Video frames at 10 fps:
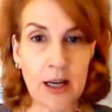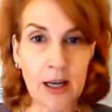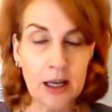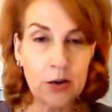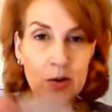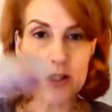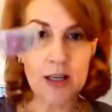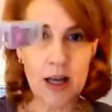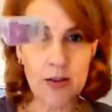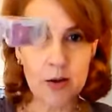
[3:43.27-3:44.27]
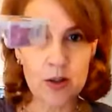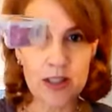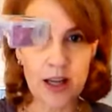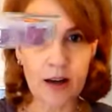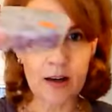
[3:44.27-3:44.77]
Here is another
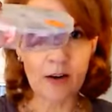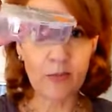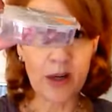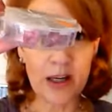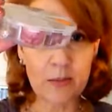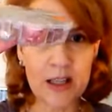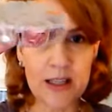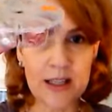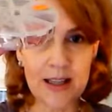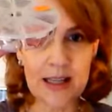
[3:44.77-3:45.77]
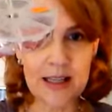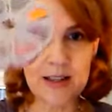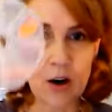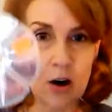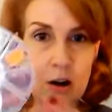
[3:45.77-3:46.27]
set of pigments.
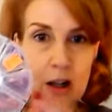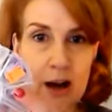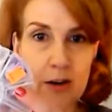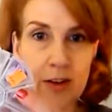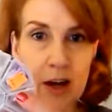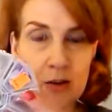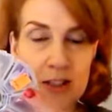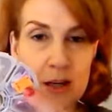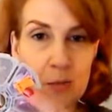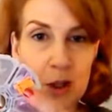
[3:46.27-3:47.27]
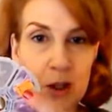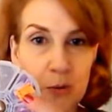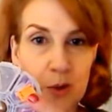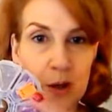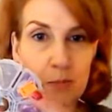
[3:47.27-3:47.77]
These all have calcium
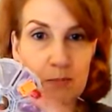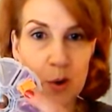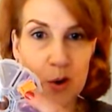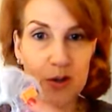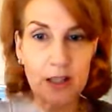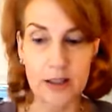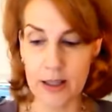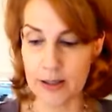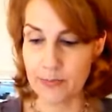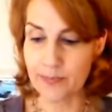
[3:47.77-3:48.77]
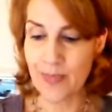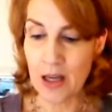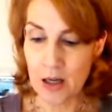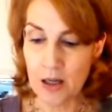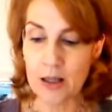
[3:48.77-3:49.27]
aluminum borosilicate.
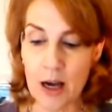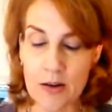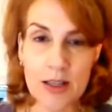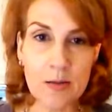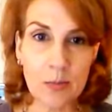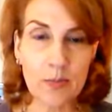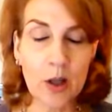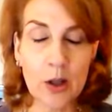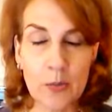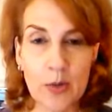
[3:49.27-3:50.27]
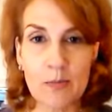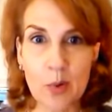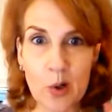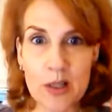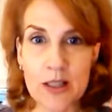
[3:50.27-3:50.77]
Calcium aluminum
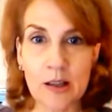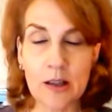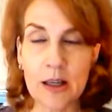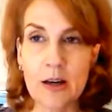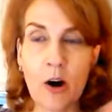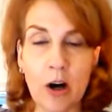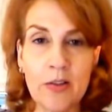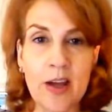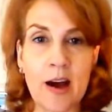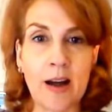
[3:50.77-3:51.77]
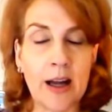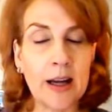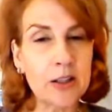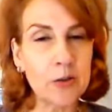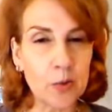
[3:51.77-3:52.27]
borosilicate on the eye. I
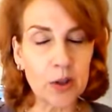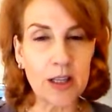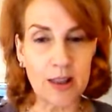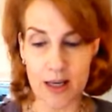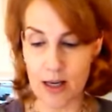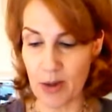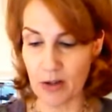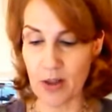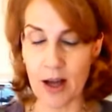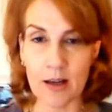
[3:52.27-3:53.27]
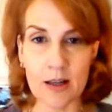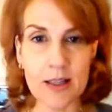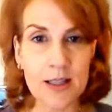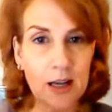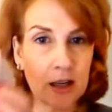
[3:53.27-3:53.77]
had to really think about that, and I
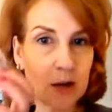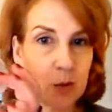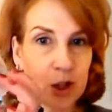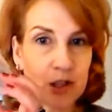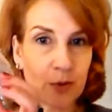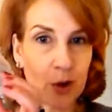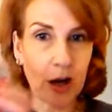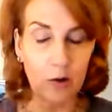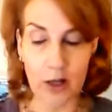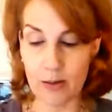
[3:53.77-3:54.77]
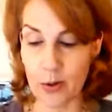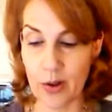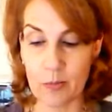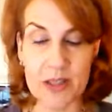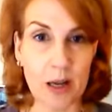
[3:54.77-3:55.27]
decided I would just for now label
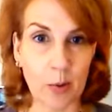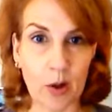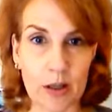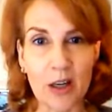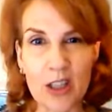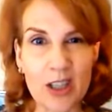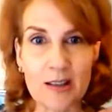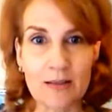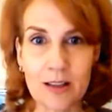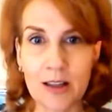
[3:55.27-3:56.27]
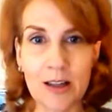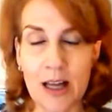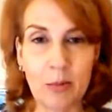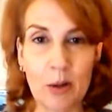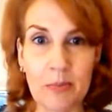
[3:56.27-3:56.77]
them separately. I just
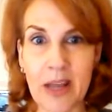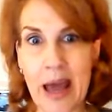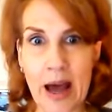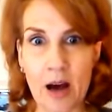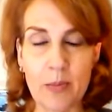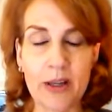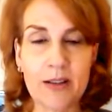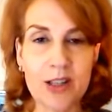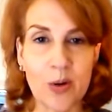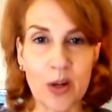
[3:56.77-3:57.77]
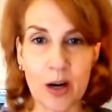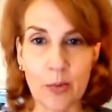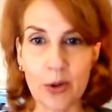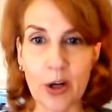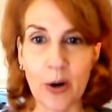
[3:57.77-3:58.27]
label them CAB so that I
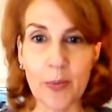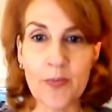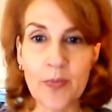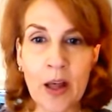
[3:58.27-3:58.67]
will know.